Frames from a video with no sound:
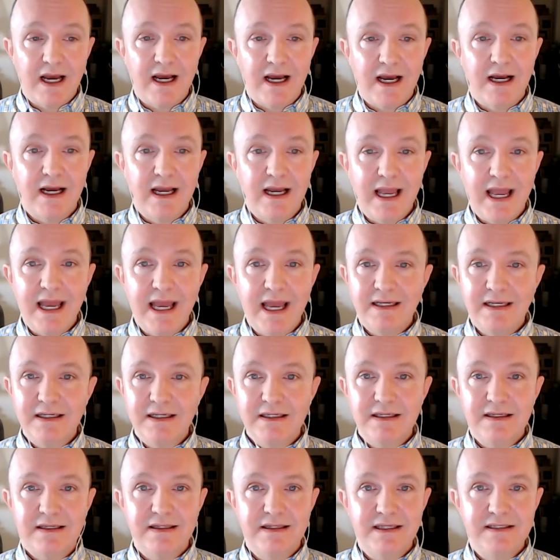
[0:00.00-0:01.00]
uh,
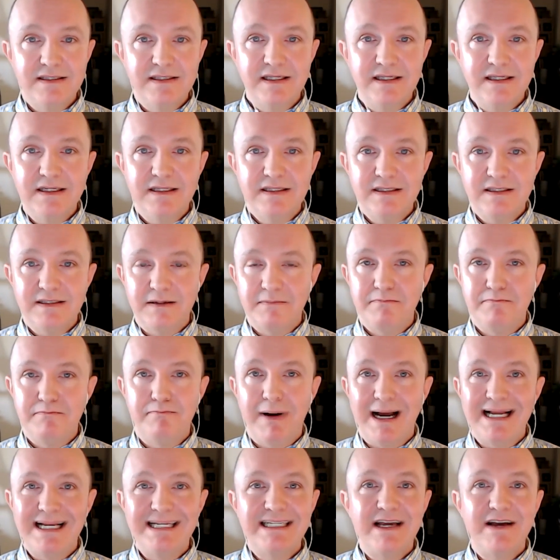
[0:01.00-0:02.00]
and this is
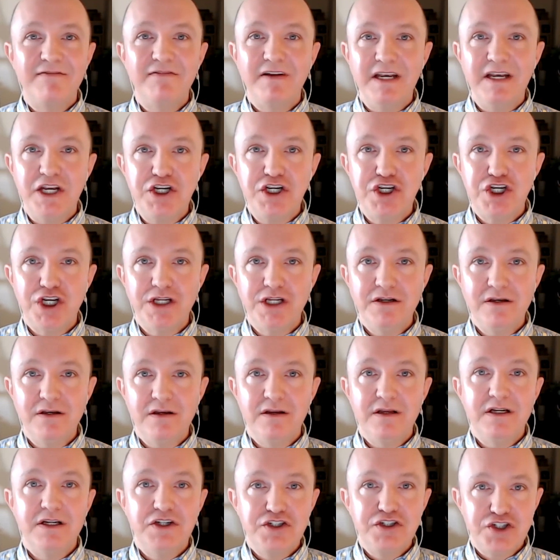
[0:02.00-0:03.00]
by
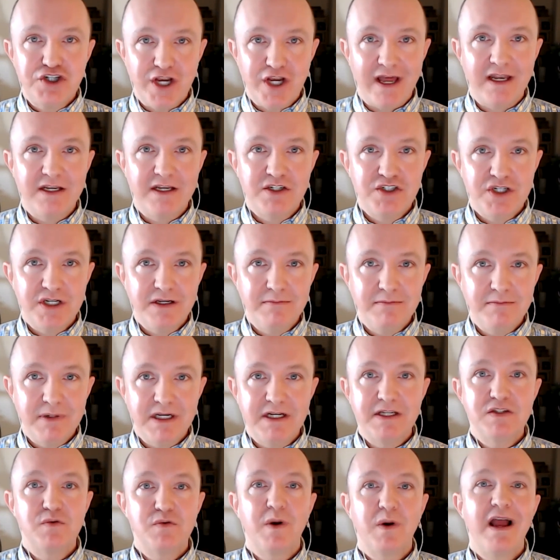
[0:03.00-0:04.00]
definition challenging
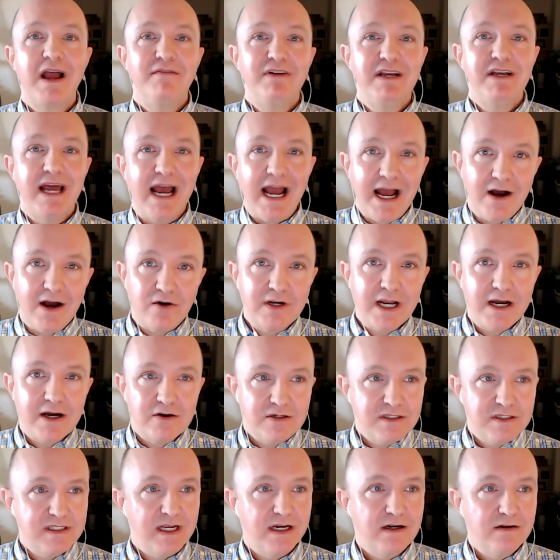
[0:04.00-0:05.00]
because we're having to out
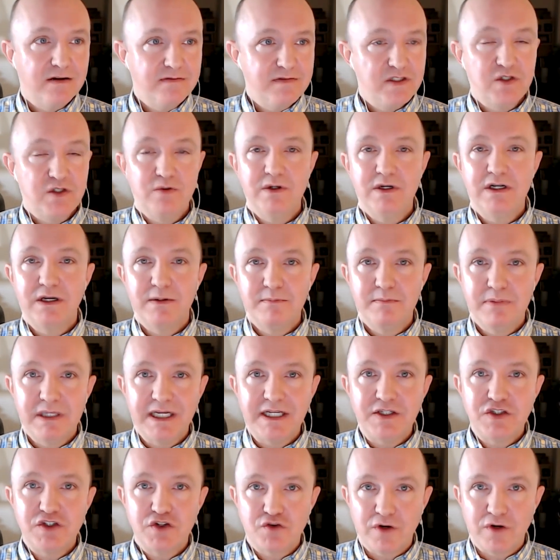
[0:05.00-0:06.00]
ourselves to a
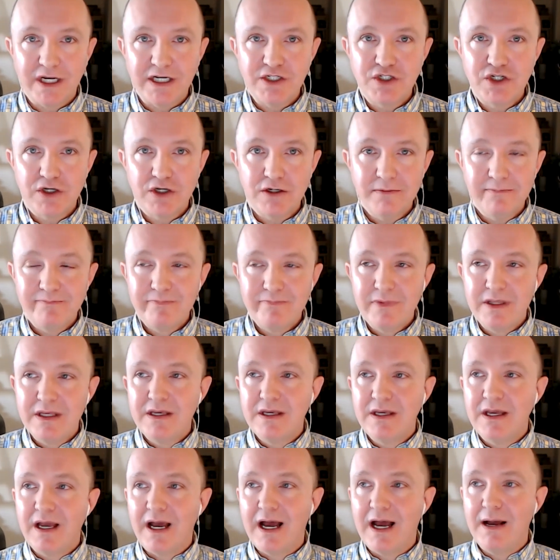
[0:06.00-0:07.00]
complete stranger.
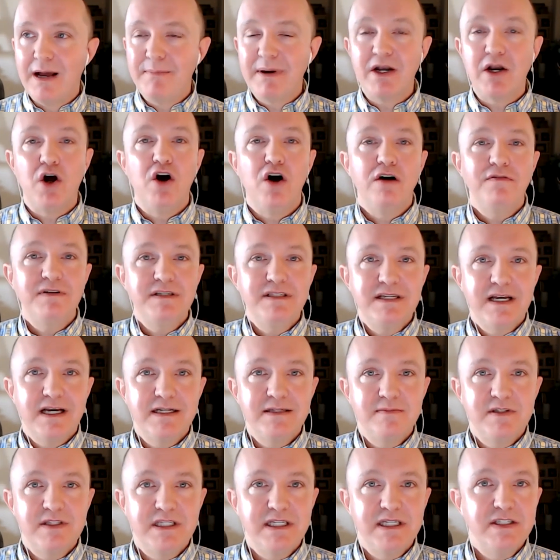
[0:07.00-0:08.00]
Uh, but
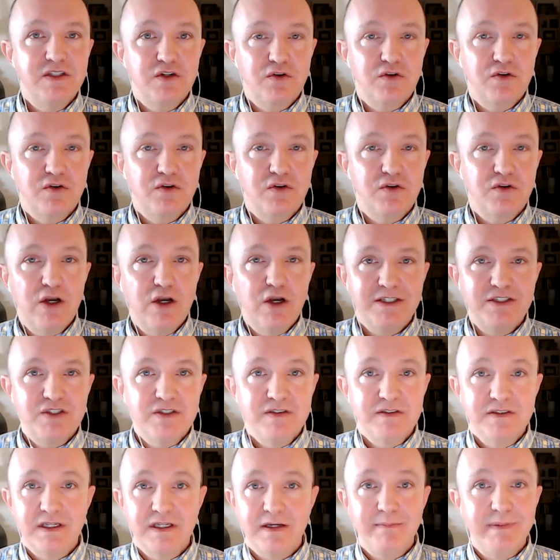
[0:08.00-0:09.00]
oftentimes these screening
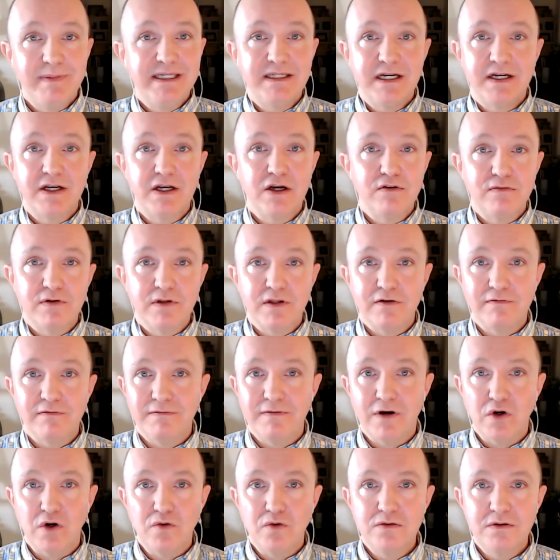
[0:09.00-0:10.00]
questions can be done over the
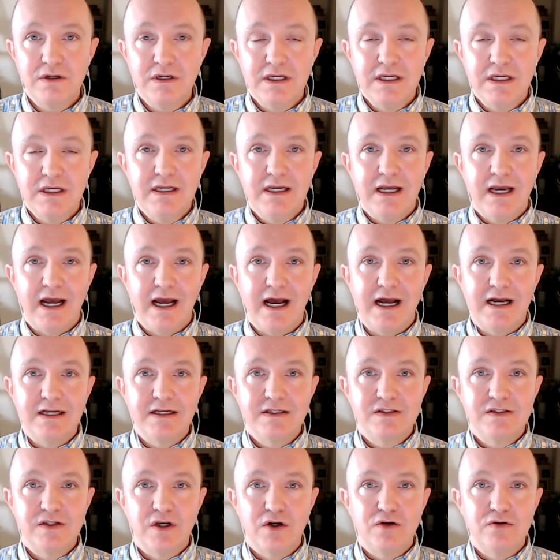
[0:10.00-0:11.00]
phone, uh,
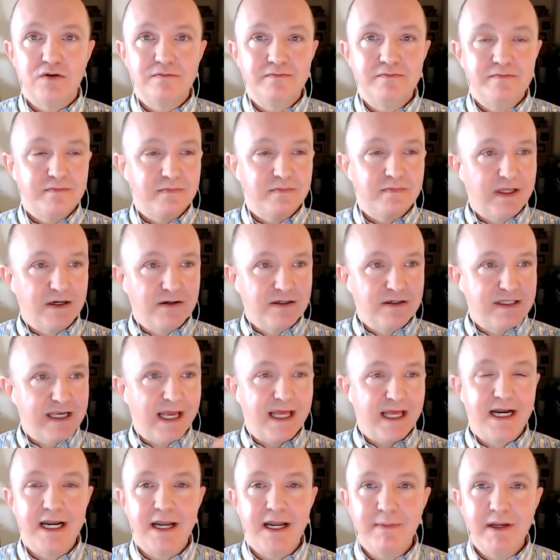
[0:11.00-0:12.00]
so there's
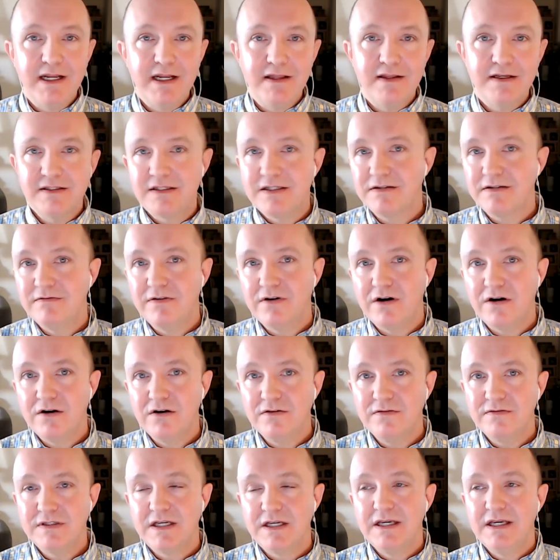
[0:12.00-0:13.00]
anonymity that's
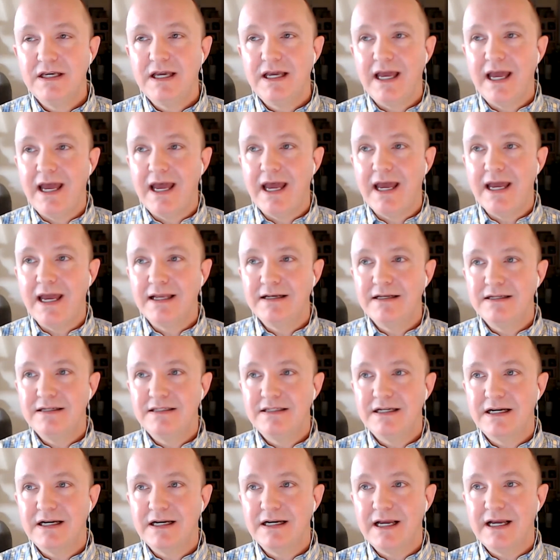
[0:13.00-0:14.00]
involved,
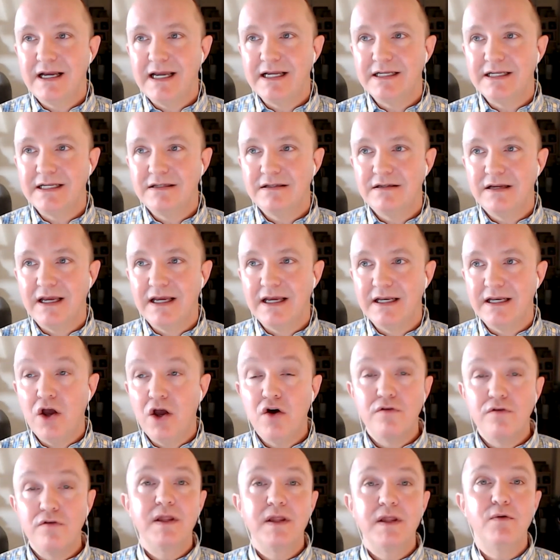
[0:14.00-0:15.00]
and uh, and and
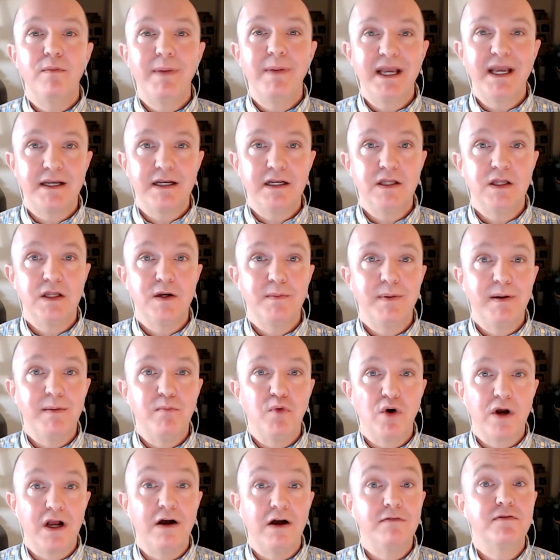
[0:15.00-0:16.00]
hopefully we'll make it a little bit
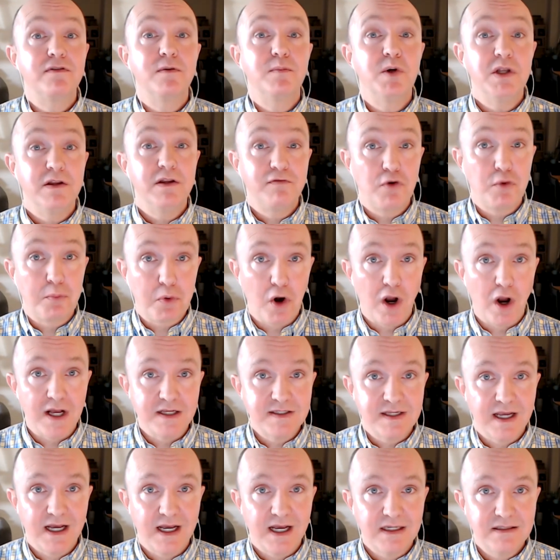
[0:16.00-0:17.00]
more comfortable of a
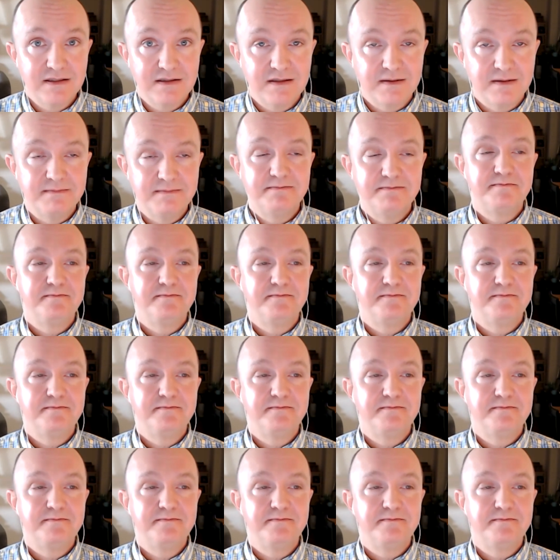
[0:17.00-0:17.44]
process.